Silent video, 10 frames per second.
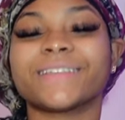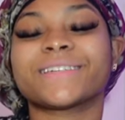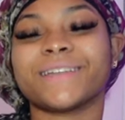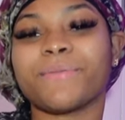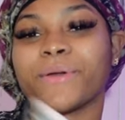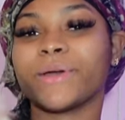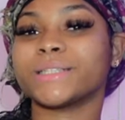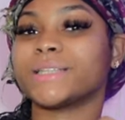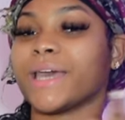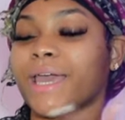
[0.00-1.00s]
because I'm
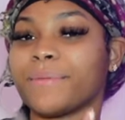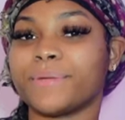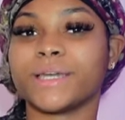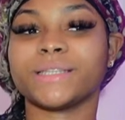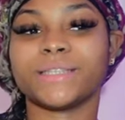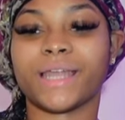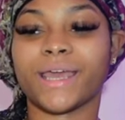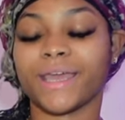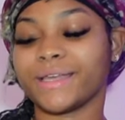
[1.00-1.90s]
going to a Boogie today.